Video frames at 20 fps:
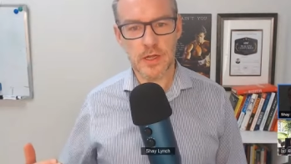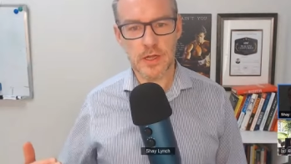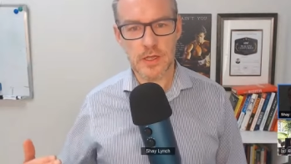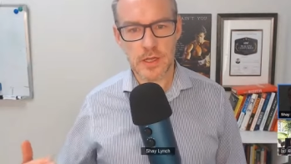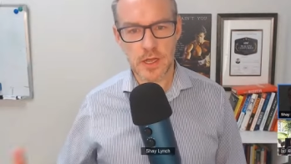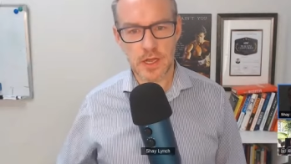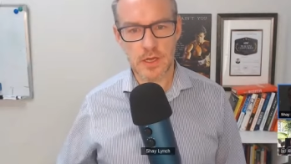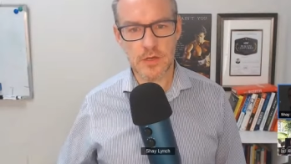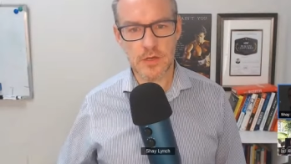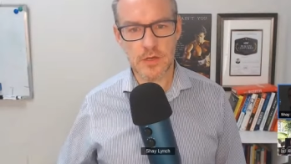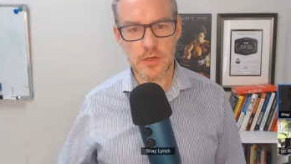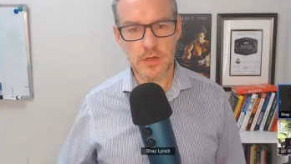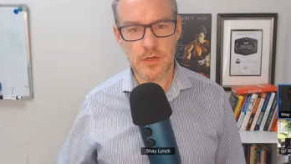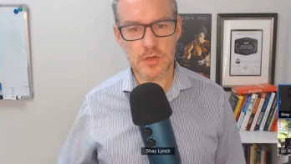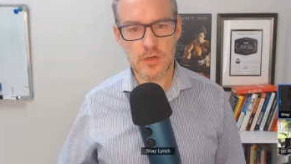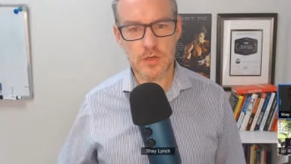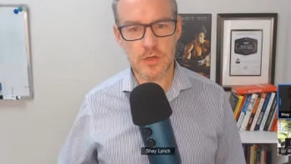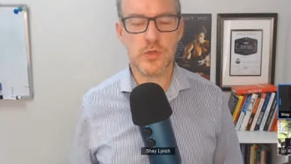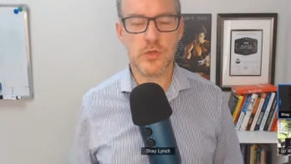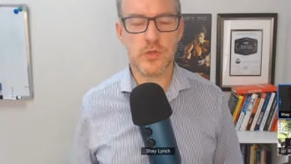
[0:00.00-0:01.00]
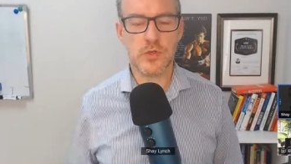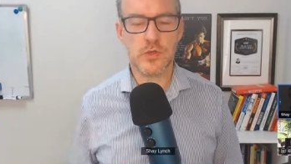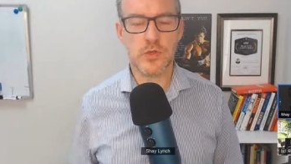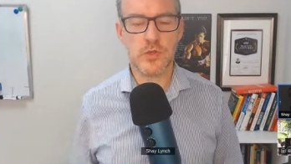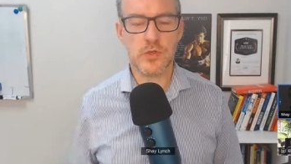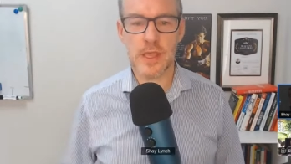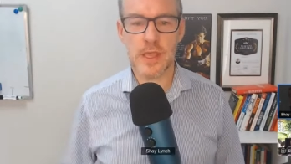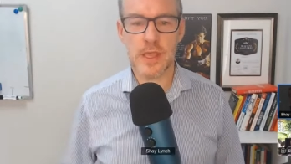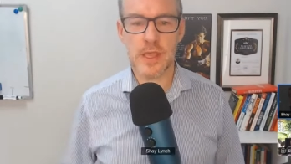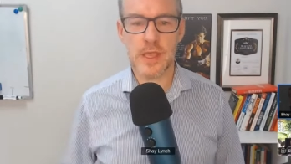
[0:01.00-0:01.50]
contributions are
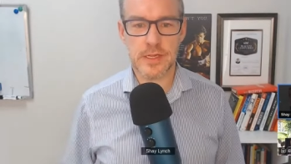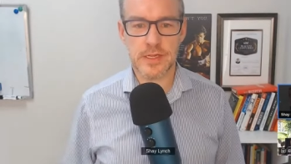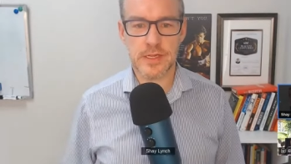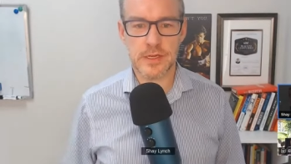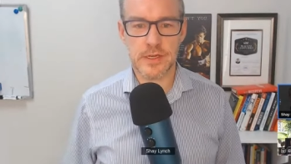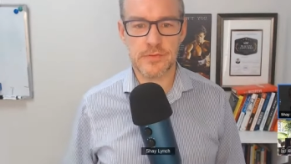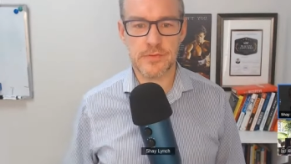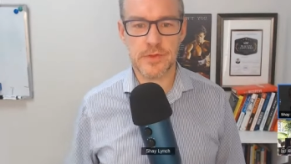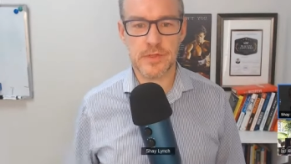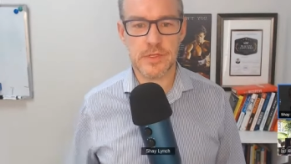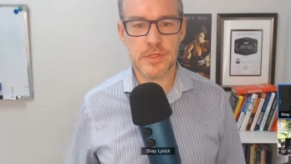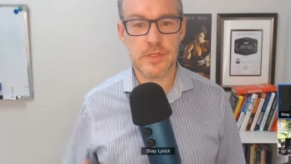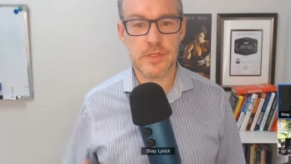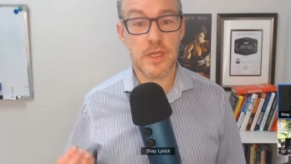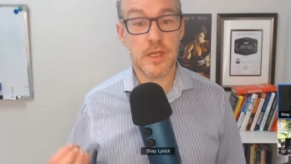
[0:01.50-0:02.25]
making a difference,